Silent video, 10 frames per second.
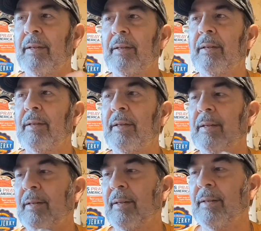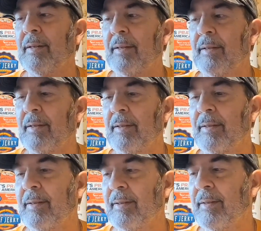
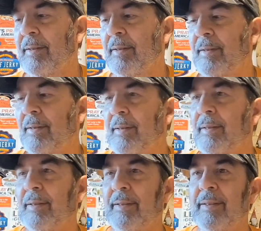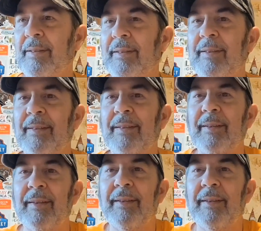[no speech]